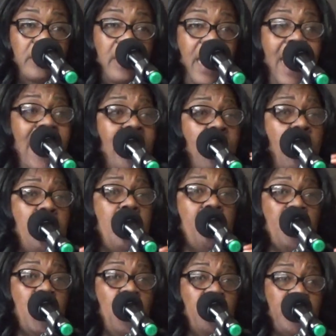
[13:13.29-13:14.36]
He's going
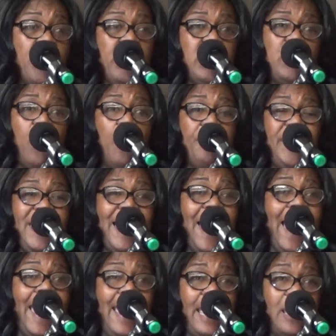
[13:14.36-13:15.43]
to move on your
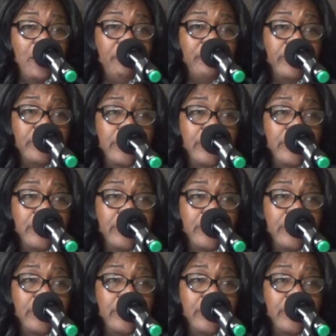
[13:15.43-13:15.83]
behalf.